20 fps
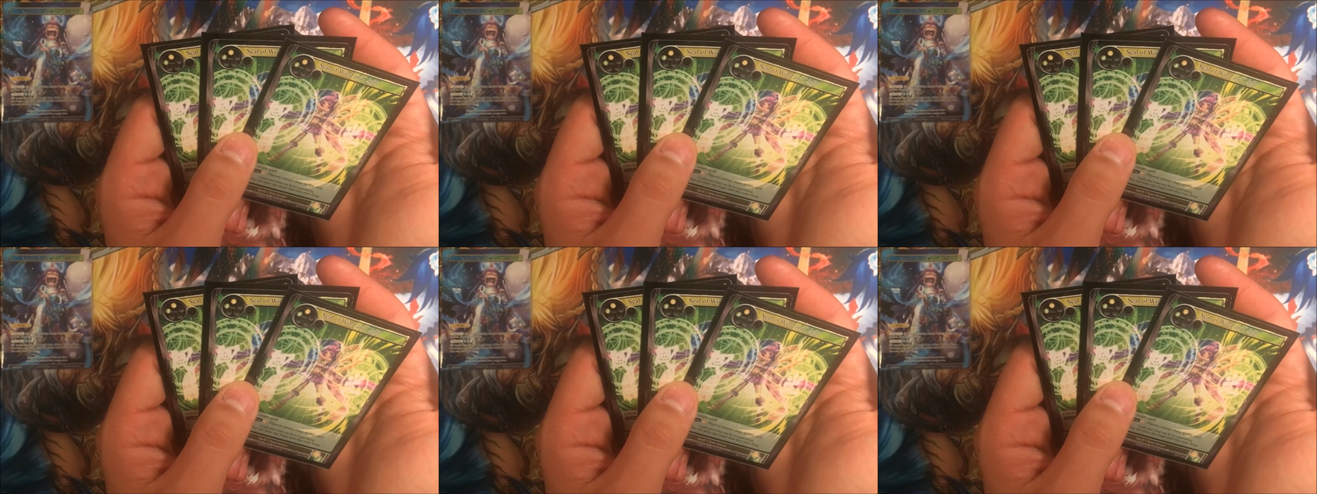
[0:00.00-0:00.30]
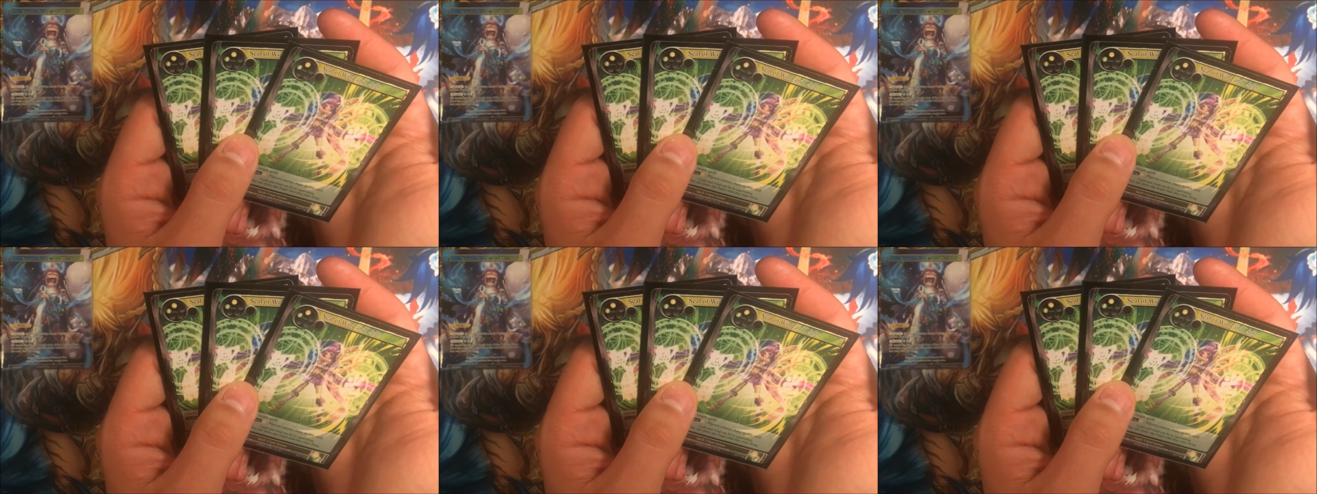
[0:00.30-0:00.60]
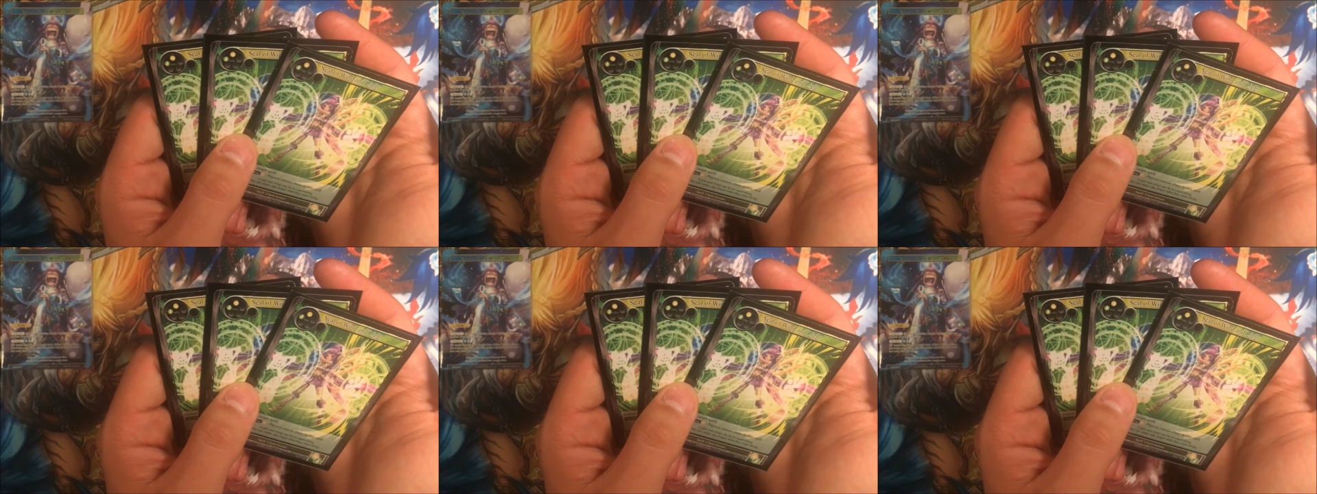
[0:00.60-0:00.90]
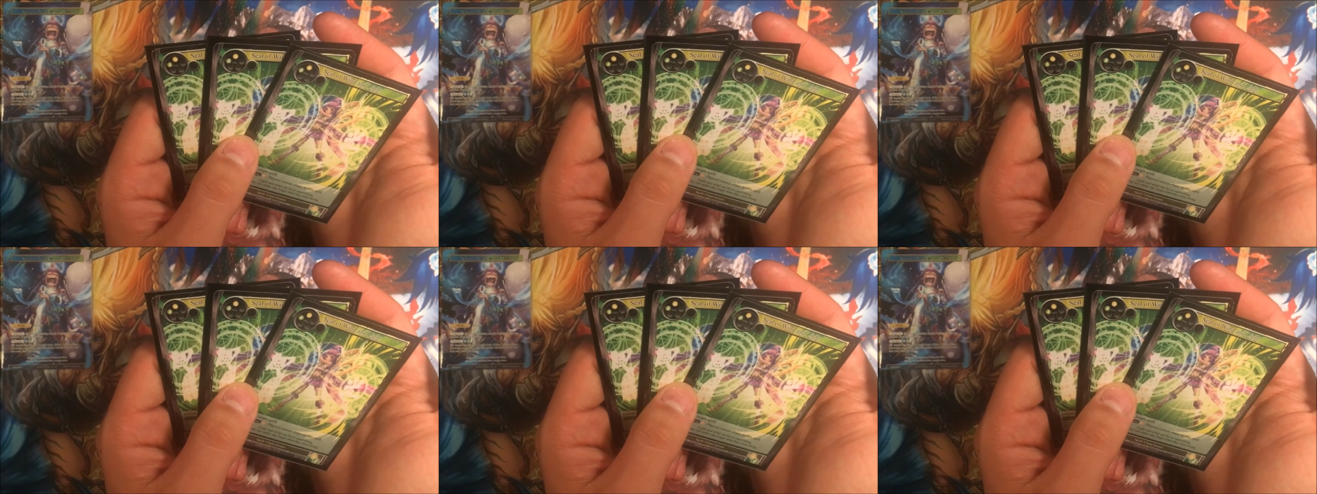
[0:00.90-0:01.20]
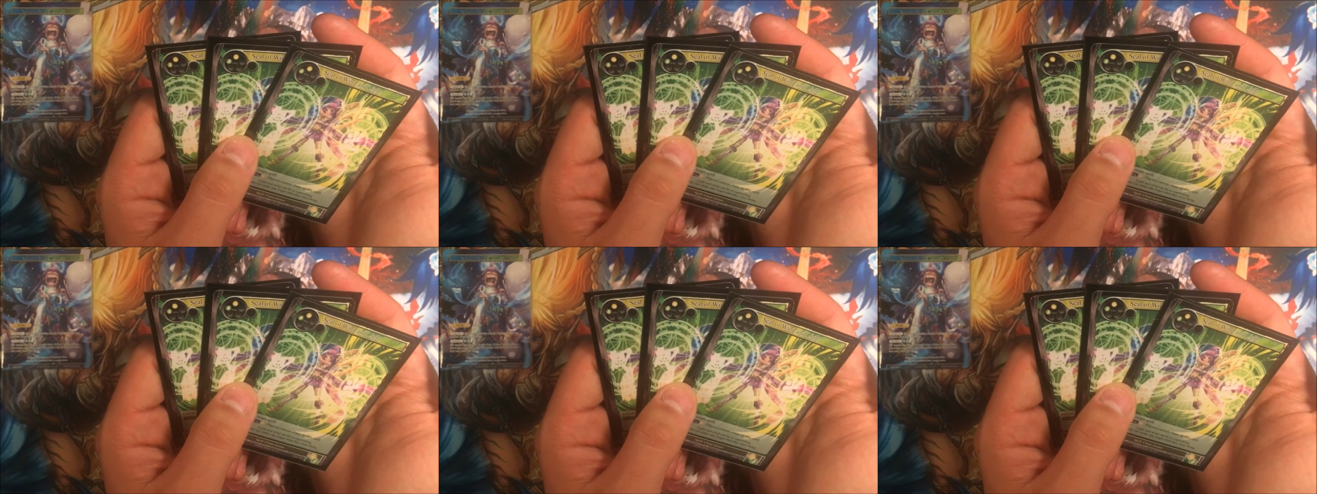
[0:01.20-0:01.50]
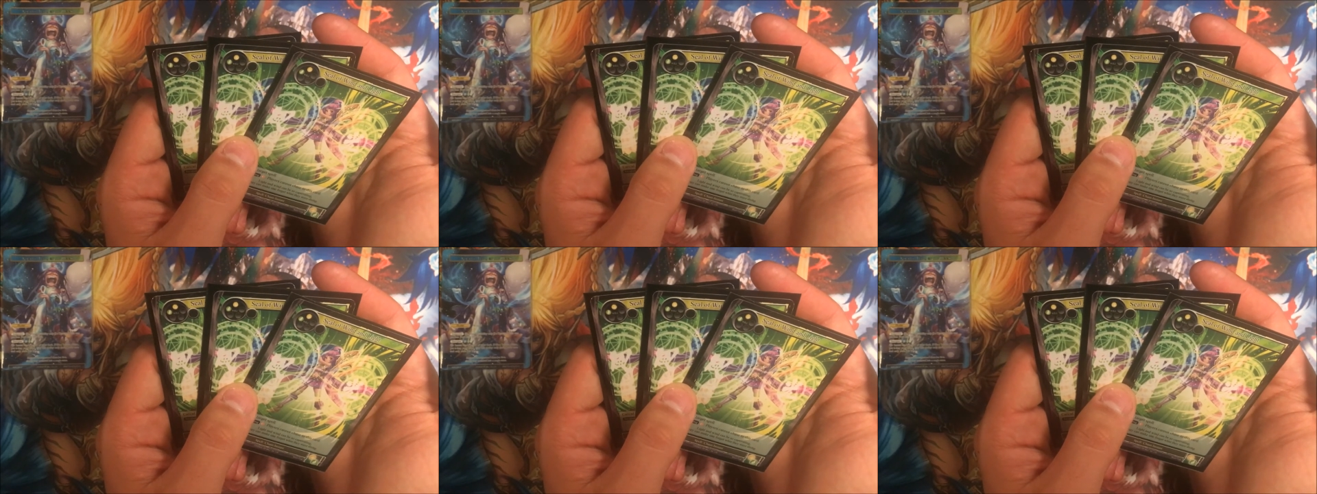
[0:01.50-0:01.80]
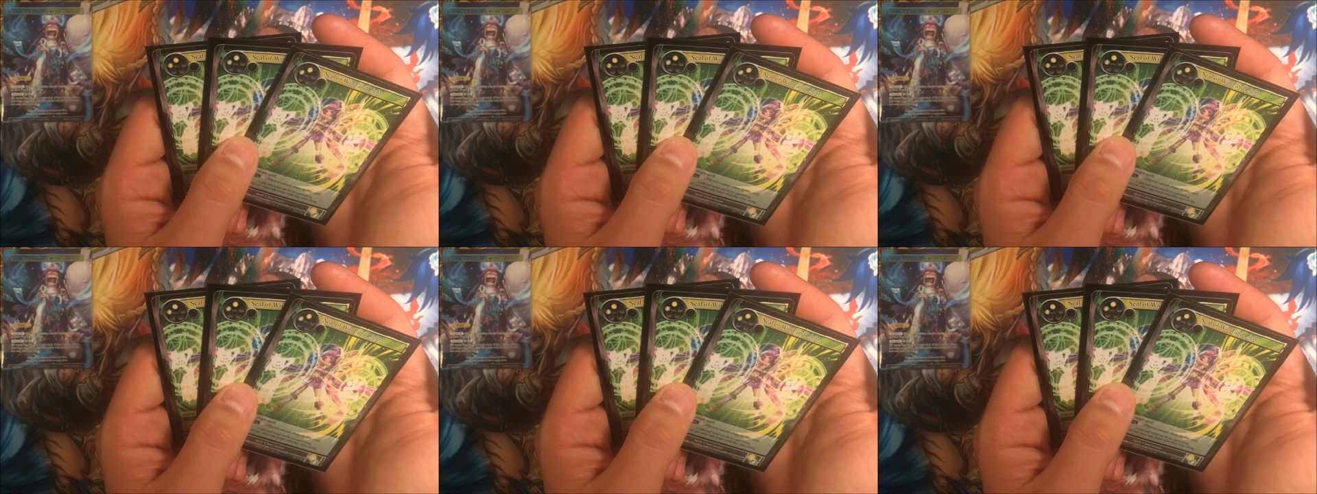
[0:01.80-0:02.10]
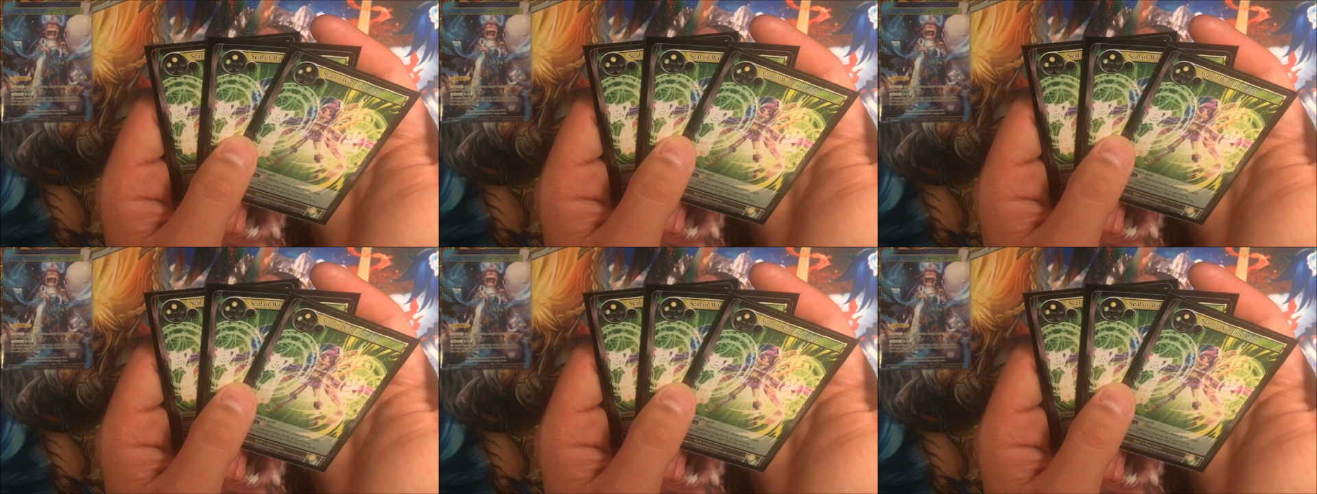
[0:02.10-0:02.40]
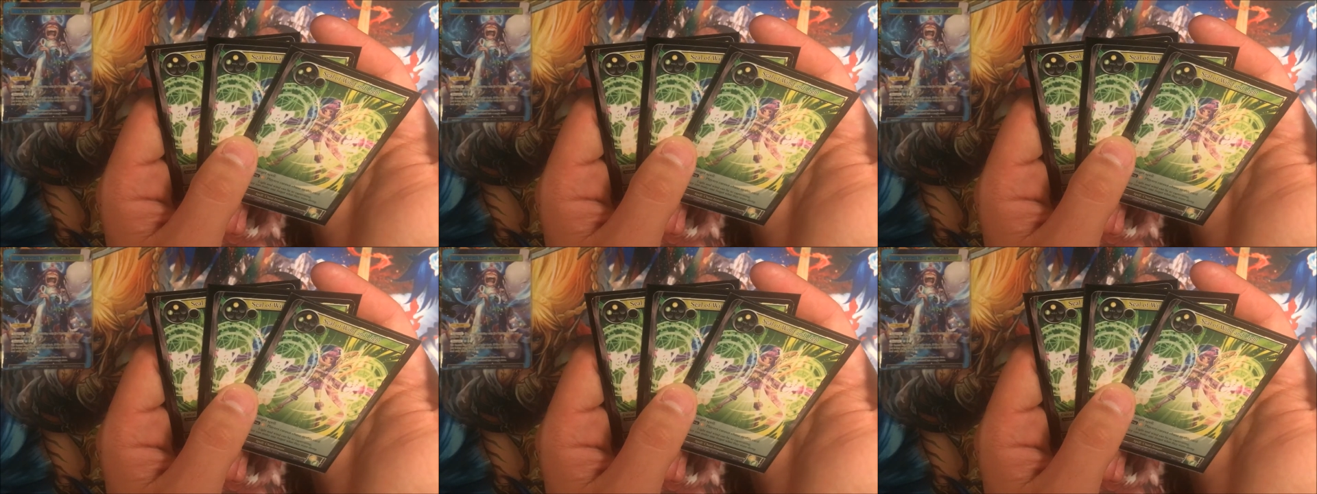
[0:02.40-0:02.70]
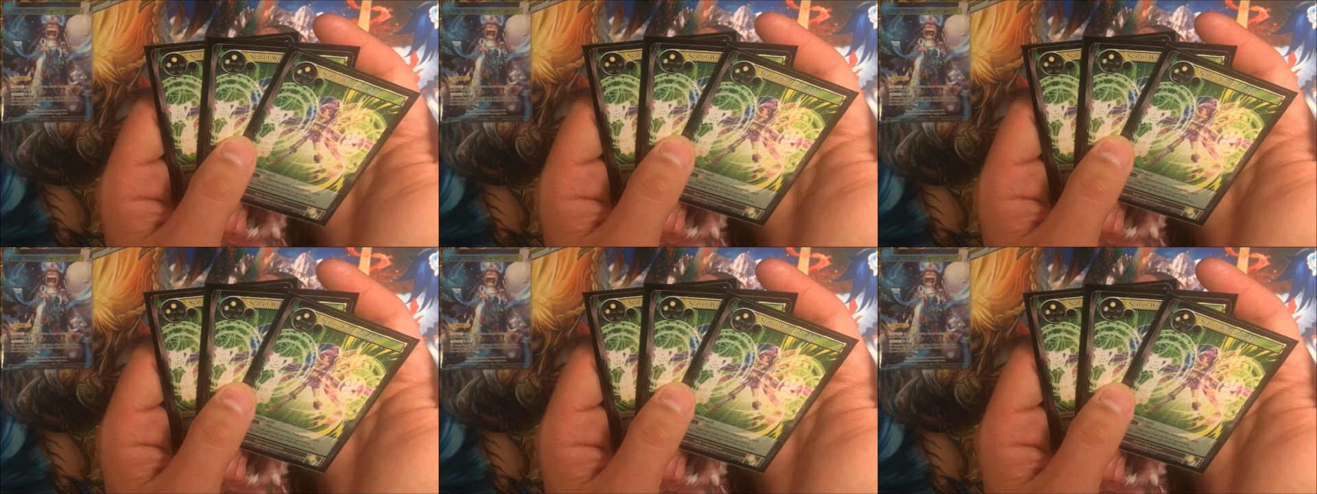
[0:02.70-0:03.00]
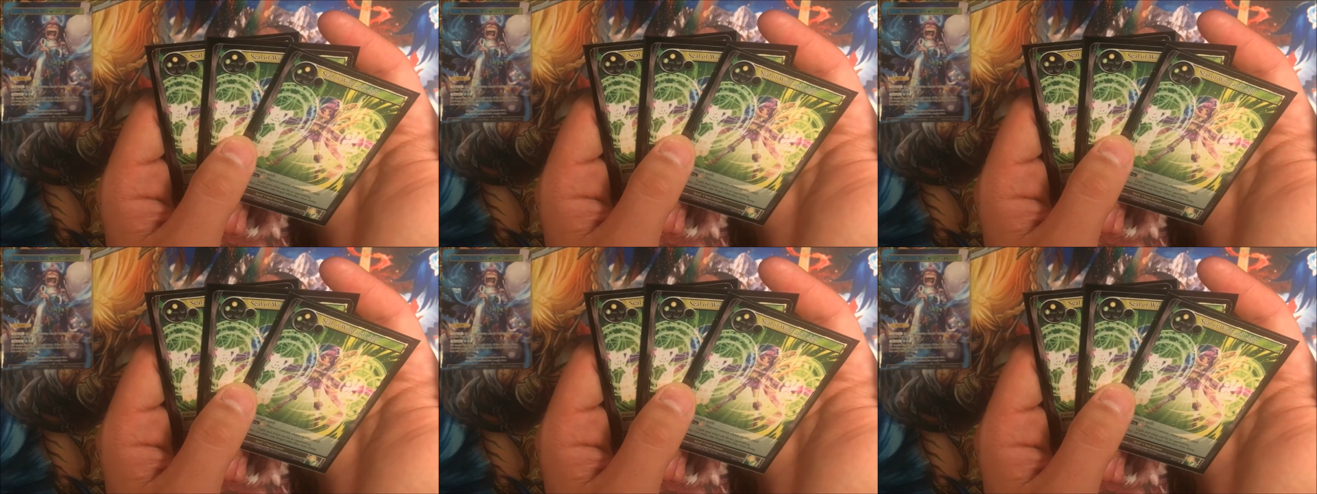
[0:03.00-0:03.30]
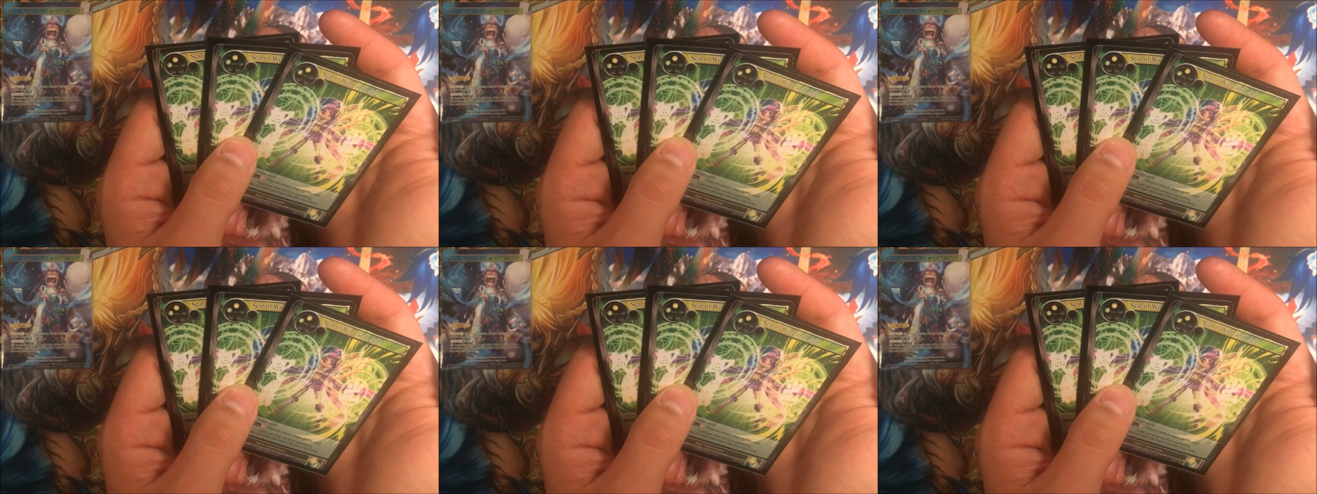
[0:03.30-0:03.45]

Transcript: [unreadable: no face in view]